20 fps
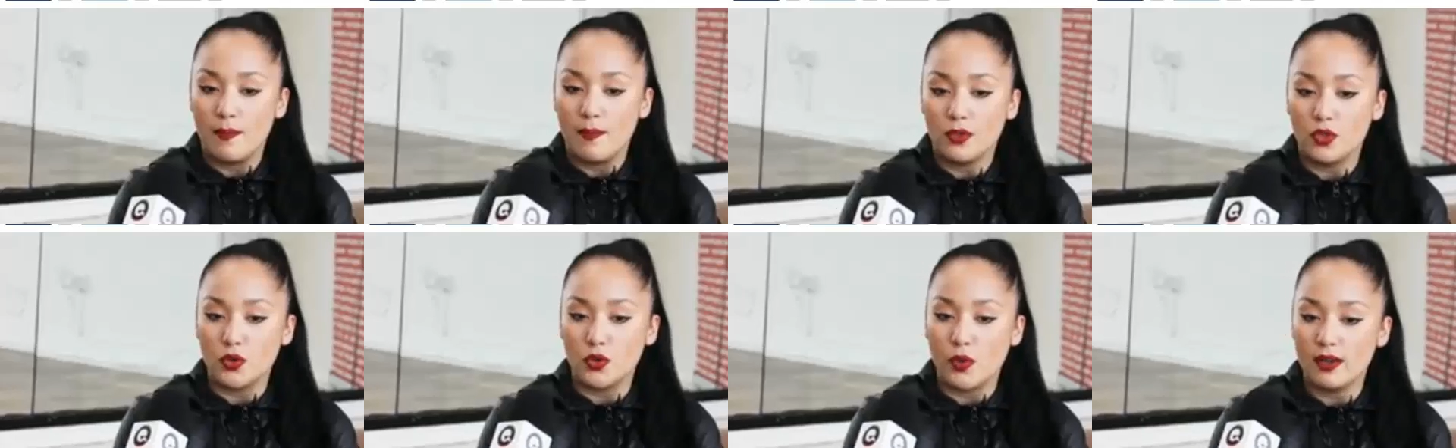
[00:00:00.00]

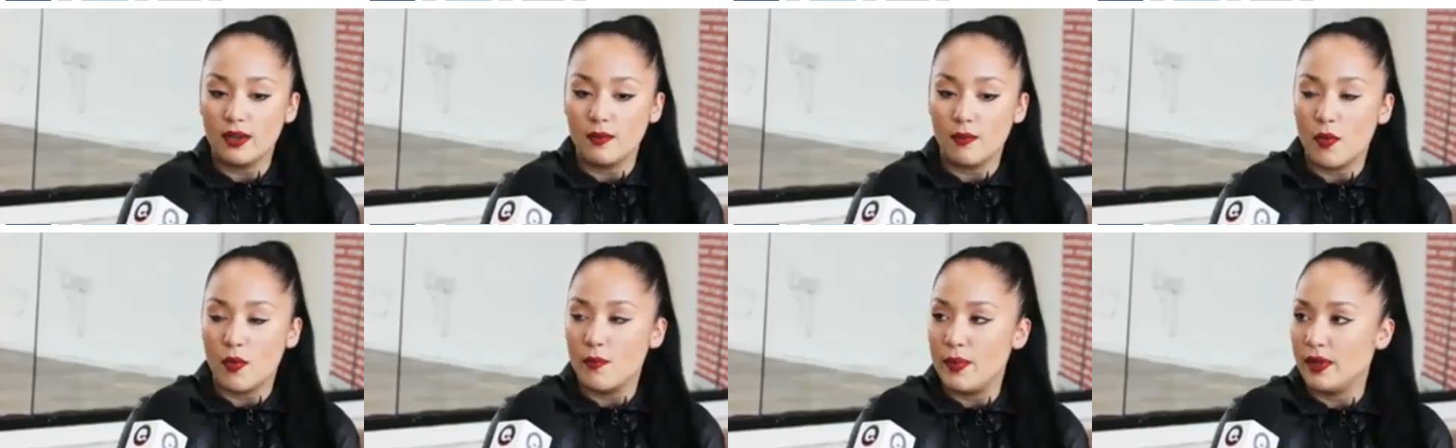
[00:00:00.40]

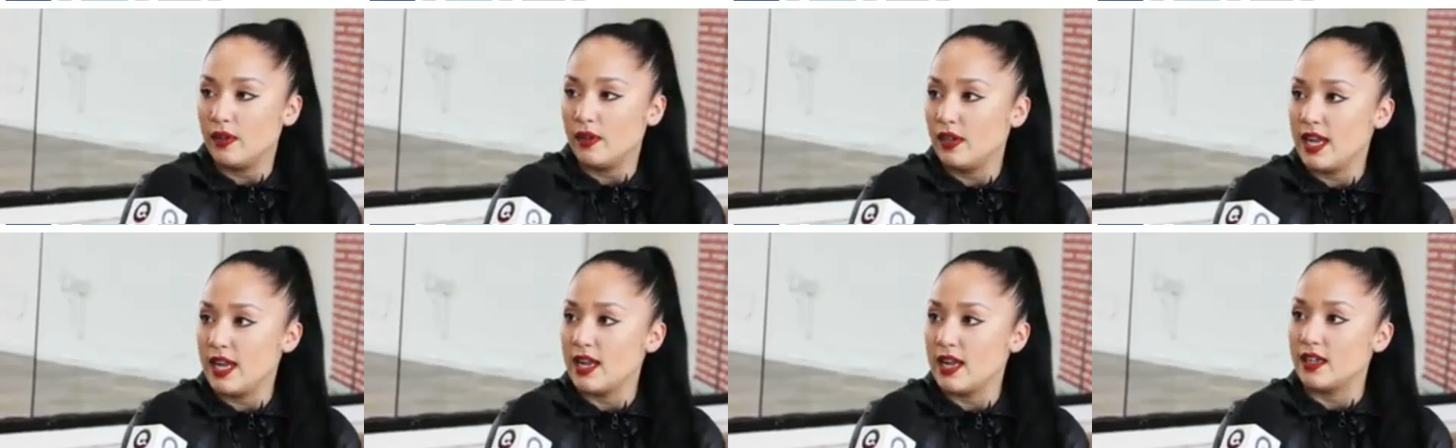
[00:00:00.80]
joint
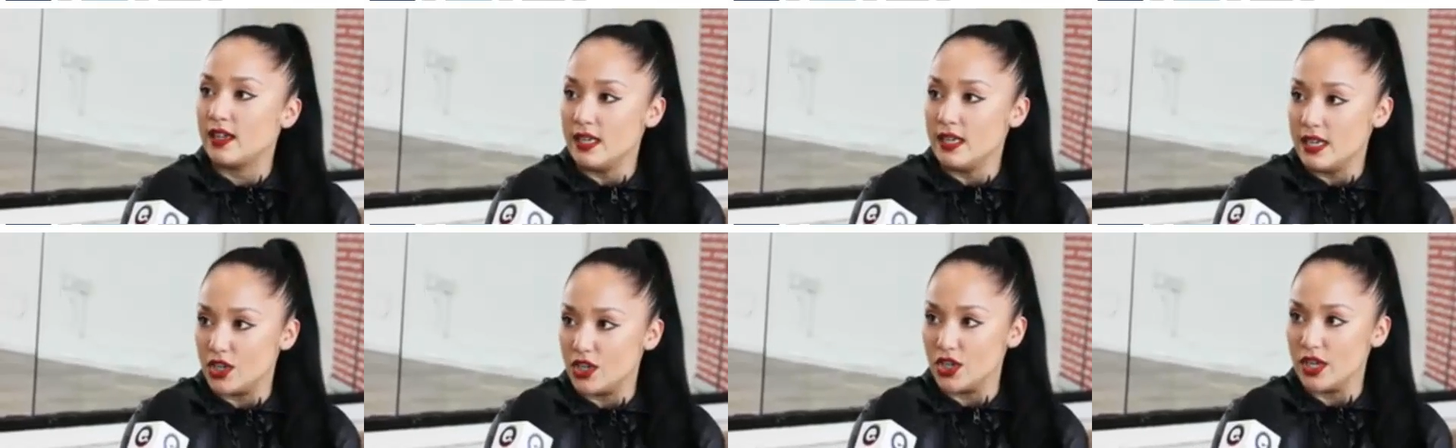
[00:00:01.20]
mobility and
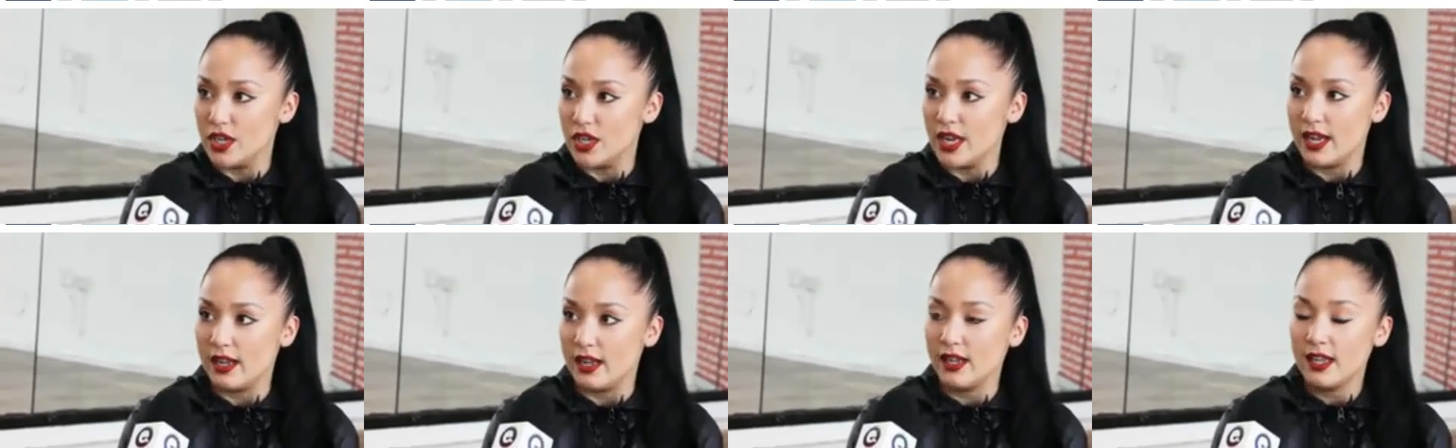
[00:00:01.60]

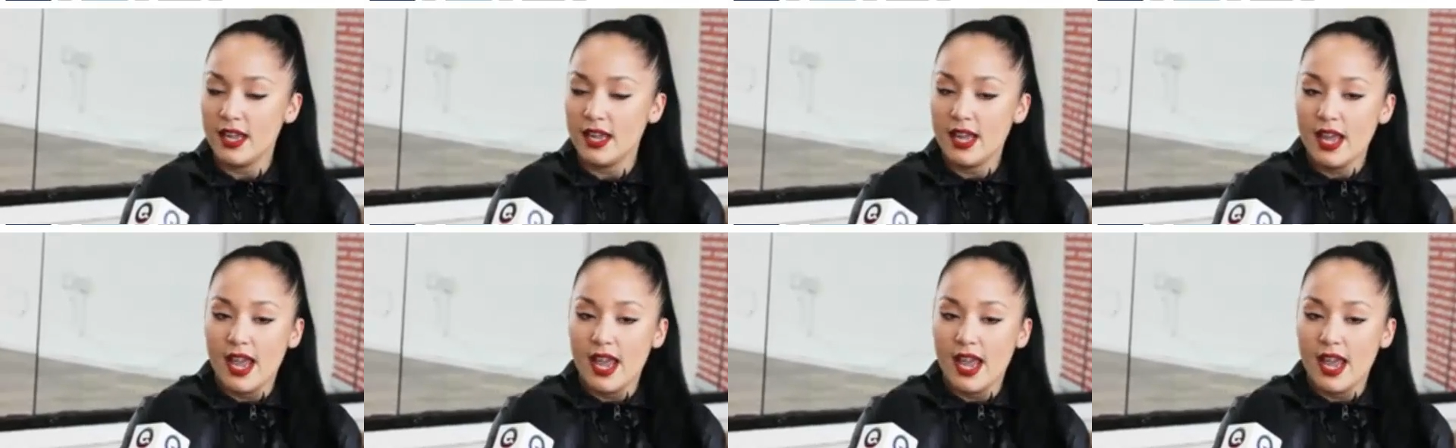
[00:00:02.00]
conditioning,